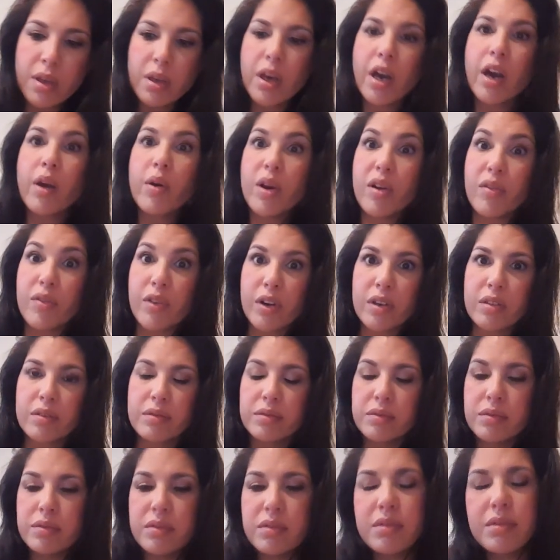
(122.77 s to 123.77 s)
However,
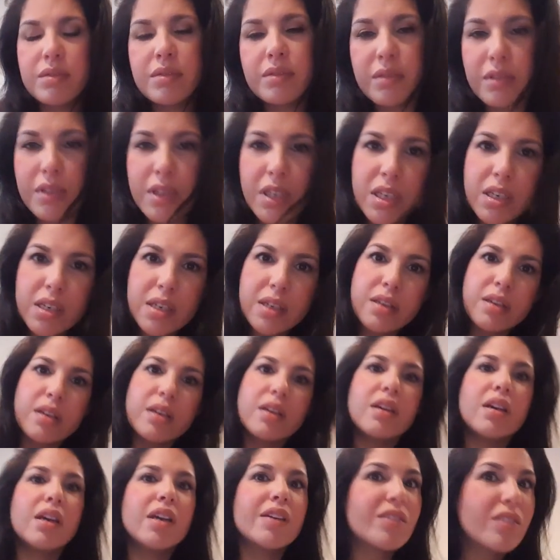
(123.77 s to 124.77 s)

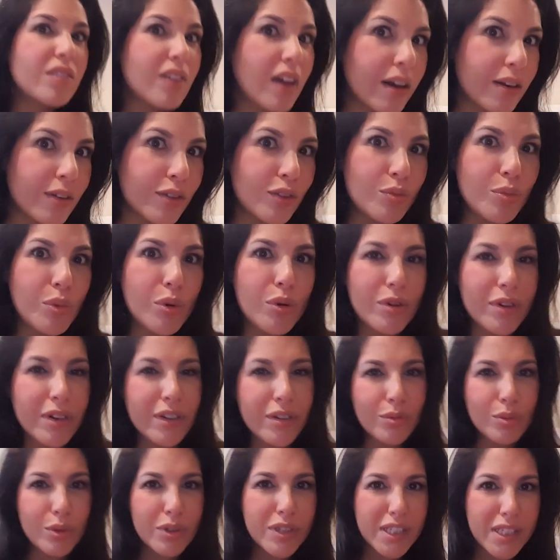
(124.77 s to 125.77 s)
it's not as important
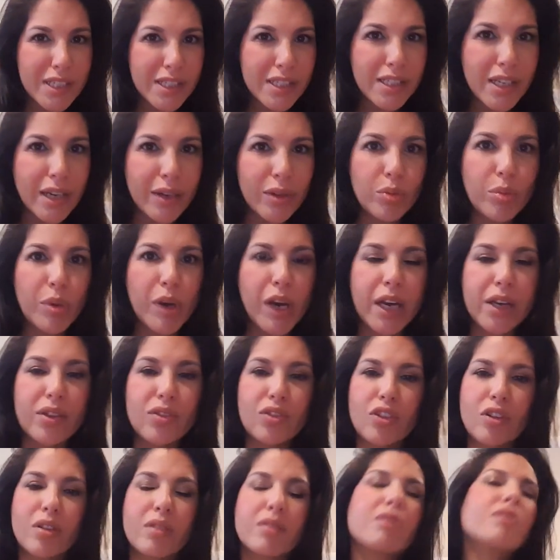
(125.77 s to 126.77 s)
as what's inside the
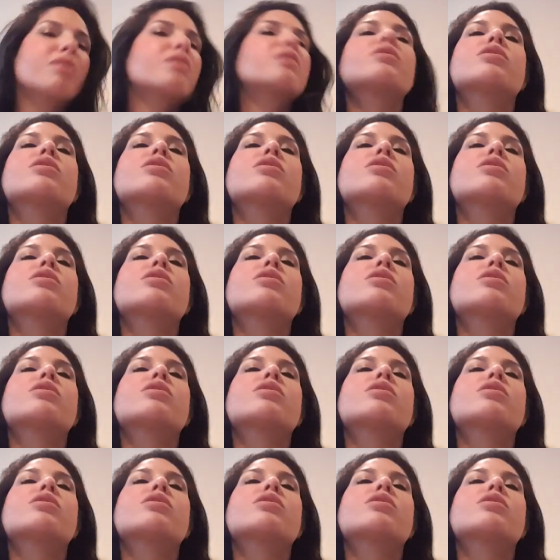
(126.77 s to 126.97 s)
packaging.